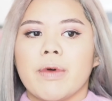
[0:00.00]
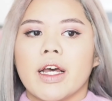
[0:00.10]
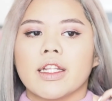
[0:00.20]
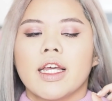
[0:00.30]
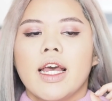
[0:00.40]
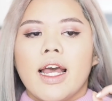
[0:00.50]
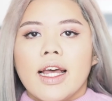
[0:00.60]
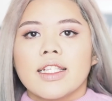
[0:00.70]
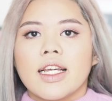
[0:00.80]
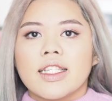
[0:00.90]
but
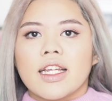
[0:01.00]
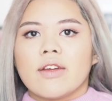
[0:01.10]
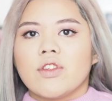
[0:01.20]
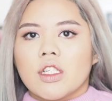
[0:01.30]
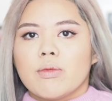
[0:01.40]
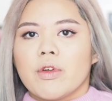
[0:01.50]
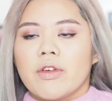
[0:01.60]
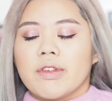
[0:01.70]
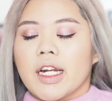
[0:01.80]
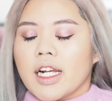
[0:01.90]
as I said, I've just
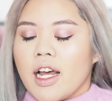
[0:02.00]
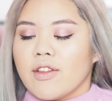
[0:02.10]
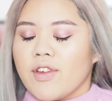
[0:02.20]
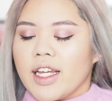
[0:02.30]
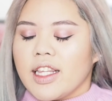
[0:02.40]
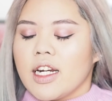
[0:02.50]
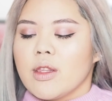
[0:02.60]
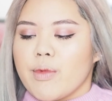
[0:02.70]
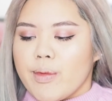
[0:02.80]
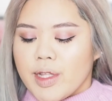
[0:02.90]
moved and I can't find that at
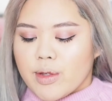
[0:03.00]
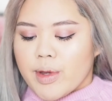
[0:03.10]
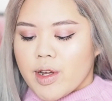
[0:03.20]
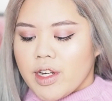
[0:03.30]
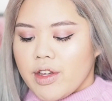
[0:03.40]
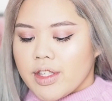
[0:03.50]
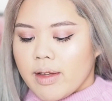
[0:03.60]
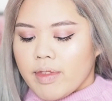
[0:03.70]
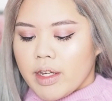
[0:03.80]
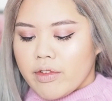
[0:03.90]
the moment, so we're going to use
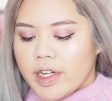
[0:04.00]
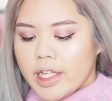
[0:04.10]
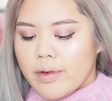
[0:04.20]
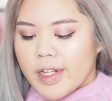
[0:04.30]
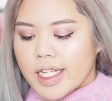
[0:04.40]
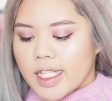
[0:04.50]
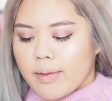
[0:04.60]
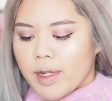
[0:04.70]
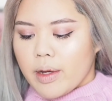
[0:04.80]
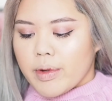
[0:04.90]
something really
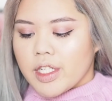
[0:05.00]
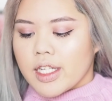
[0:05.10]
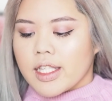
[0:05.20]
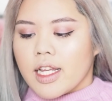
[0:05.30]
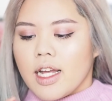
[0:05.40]
similar, which is